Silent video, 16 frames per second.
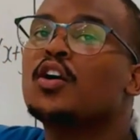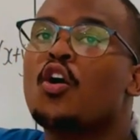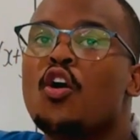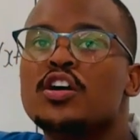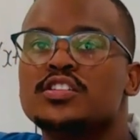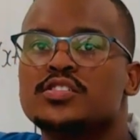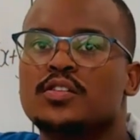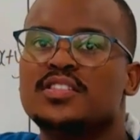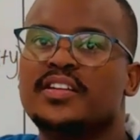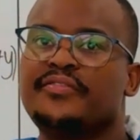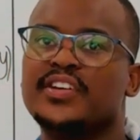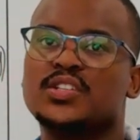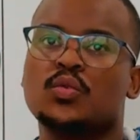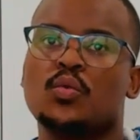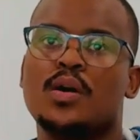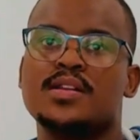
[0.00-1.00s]
cos on the
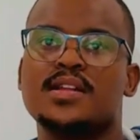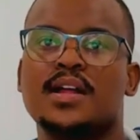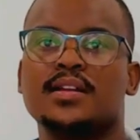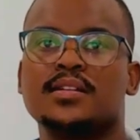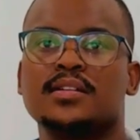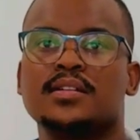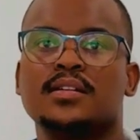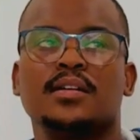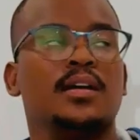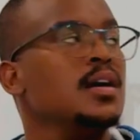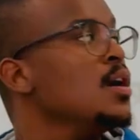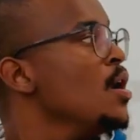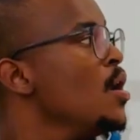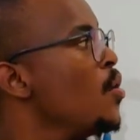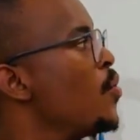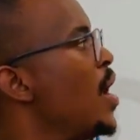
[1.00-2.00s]
first quadrant?
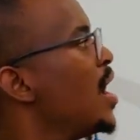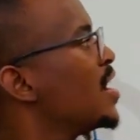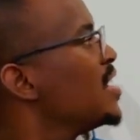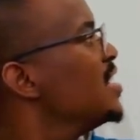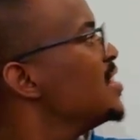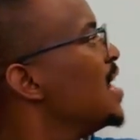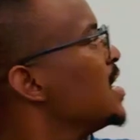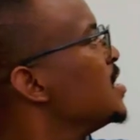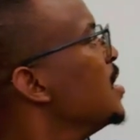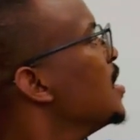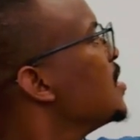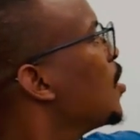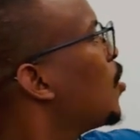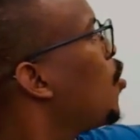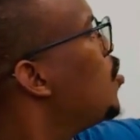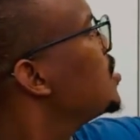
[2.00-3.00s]
We agree that the
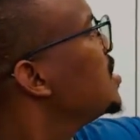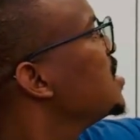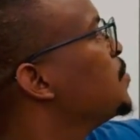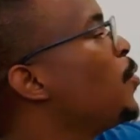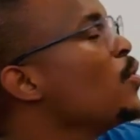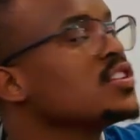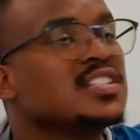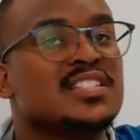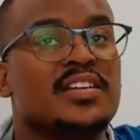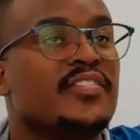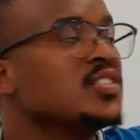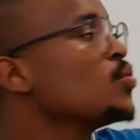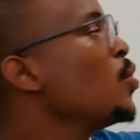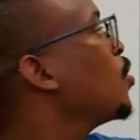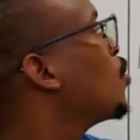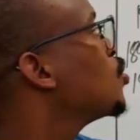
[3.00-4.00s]
cos is positive as
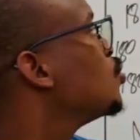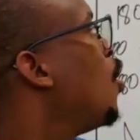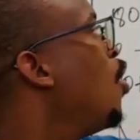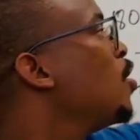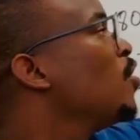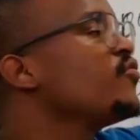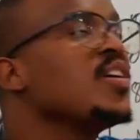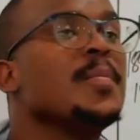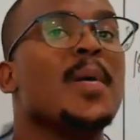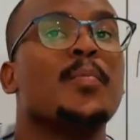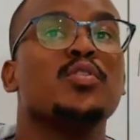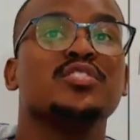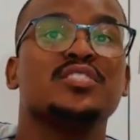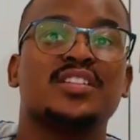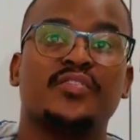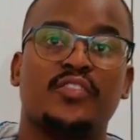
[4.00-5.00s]
well, because all of them are
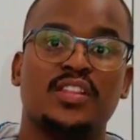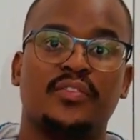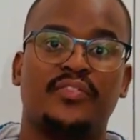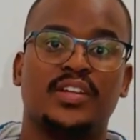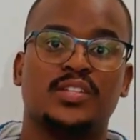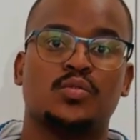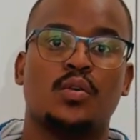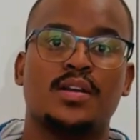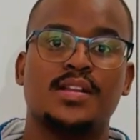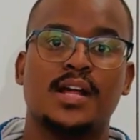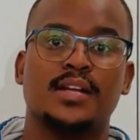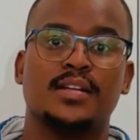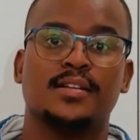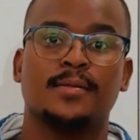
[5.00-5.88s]
positive on the first quadrant.